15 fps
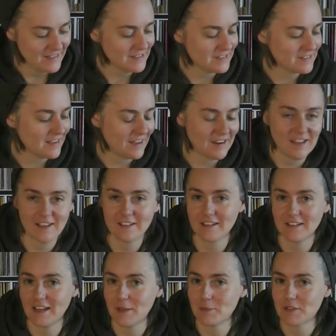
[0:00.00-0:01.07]
I like the
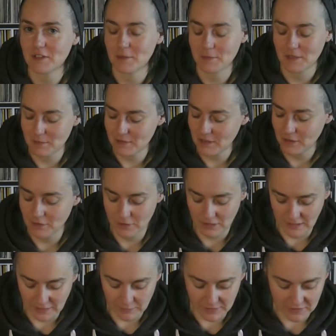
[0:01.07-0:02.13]
names sometimes, they're
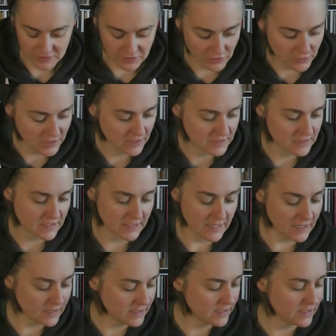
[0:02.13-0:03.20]
hilarious. So it's
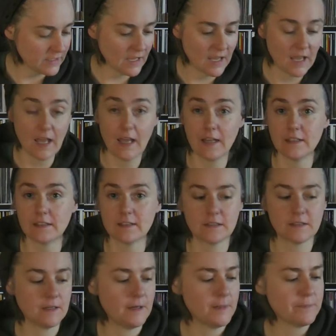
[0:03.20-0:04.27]
Knaggelig, and
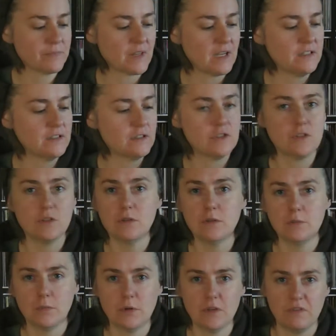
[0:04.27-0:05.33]
I did two
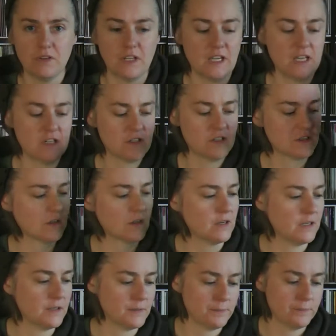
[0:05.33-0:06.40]
modifications on
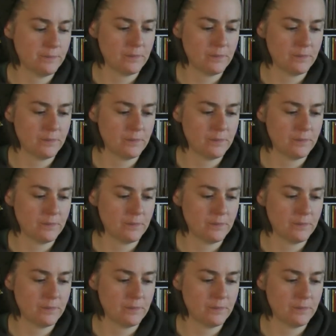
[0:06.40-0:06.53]
it.